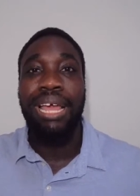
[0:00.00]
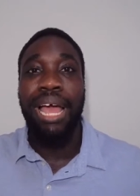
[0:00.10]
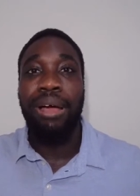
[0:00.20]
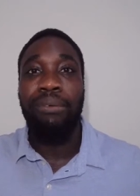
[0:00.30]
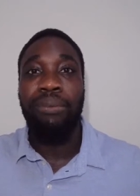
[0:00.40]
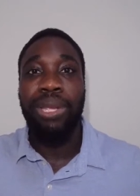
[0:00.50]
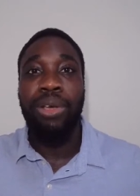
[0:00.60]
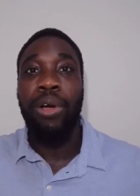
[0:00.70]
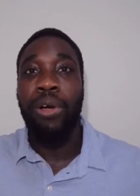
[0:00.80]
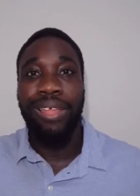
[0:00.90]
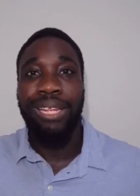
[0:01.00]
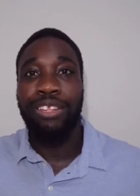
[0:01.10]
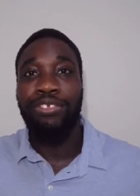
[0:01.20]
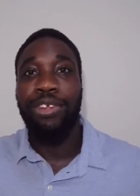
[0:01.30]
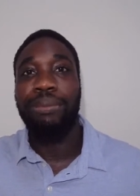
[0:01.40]
Uh, we call it
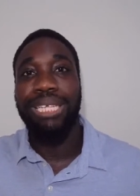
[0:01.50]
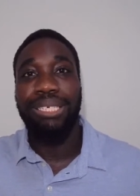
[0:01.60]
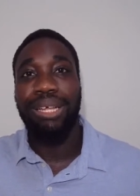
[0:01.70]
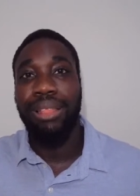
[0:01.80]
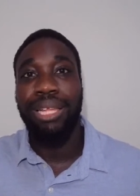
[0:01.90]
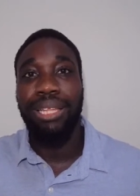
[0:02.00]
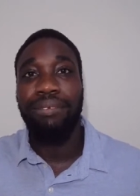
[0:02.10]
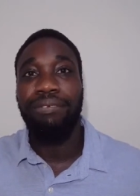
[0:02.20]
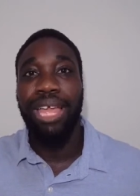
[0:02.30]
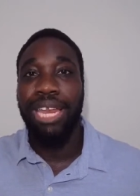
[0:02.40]
the Trailblazer Collective,